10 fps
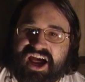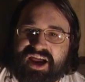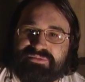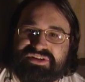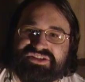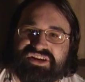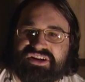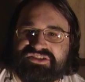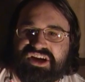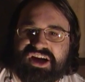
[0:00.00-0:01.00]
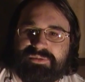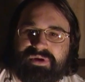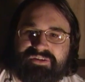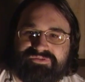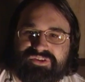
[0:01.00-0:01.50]
I'm just going to talk
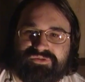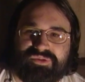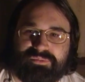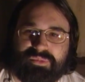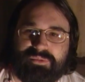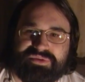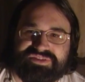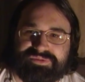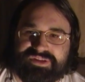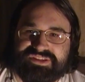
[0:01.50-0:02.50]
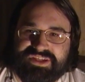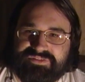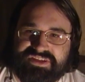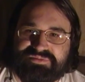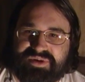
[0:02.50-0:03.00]
about a few of the moments from the
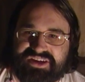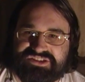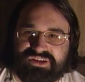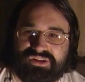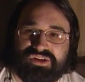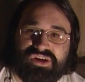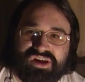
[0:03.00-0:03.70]
TV special.